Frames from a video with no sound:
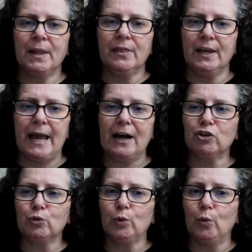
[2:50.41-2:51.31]
the
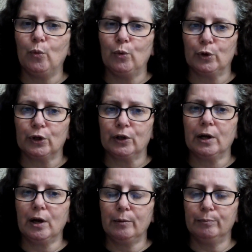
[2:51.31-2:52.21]
actual
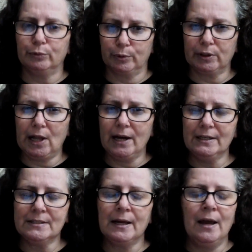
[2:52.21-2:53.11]
word
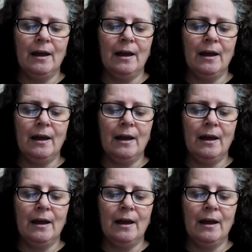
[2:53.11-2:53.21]
brutalize.